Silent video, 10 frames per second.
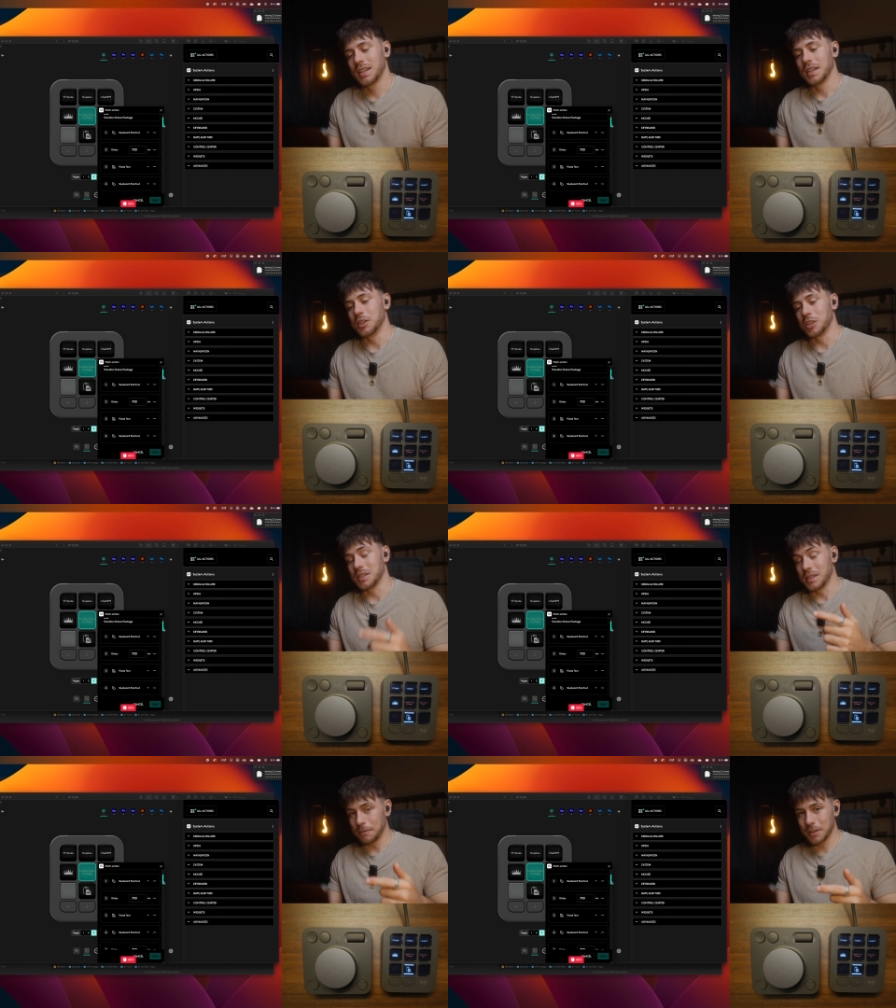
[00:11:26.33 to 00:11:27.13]
it
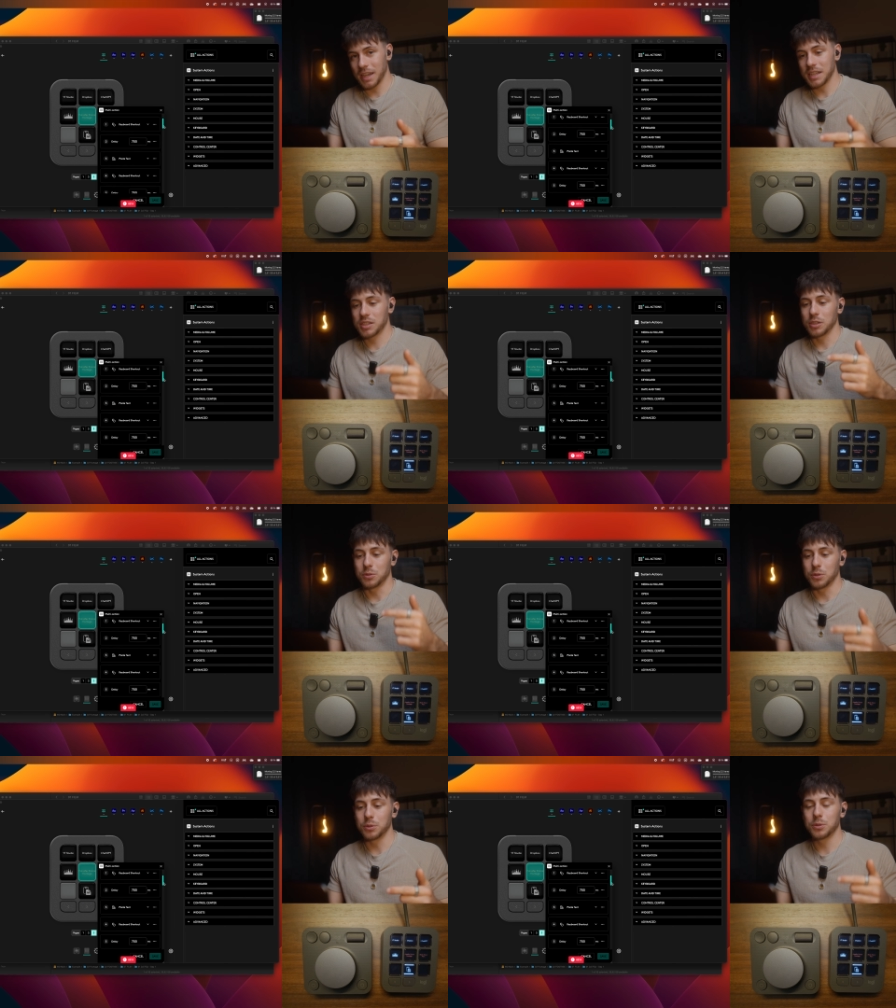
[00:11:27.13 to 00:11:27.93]
just navigates
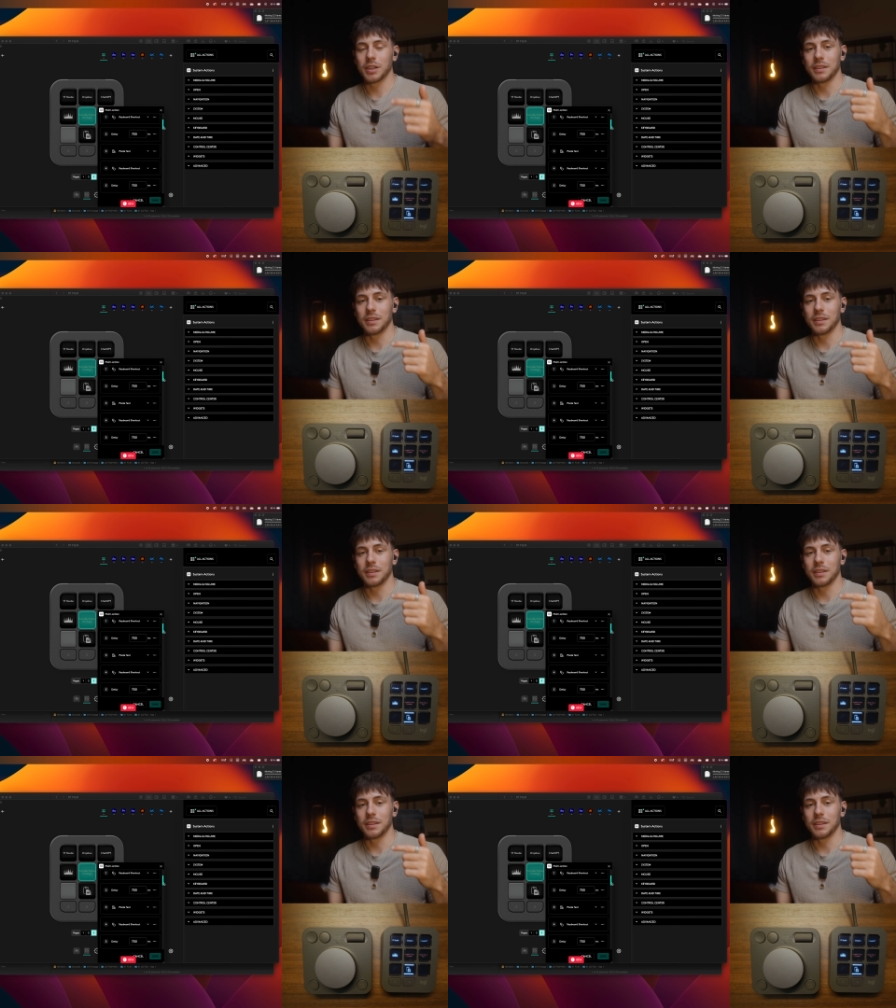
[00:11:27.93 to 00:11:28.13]
to